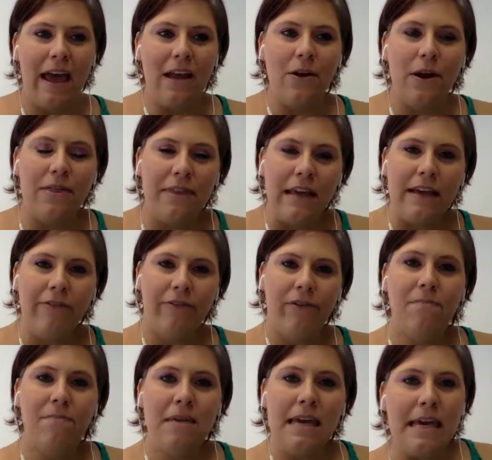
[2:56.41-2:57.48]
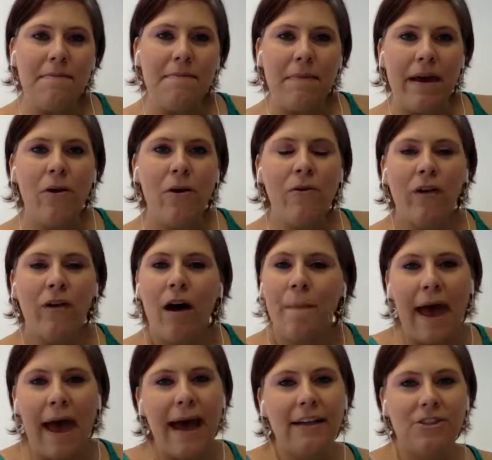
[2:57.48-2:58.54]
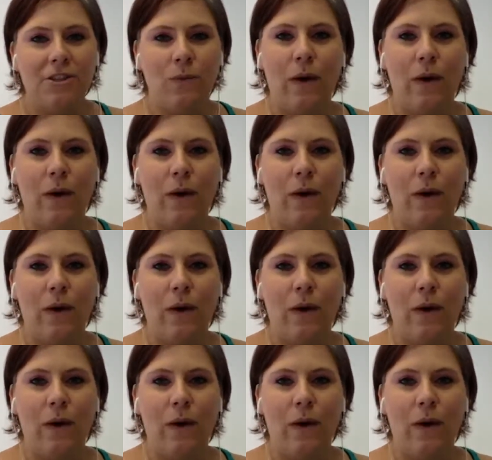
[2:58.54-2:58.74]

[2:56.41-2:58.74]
I think for me, my overall passion,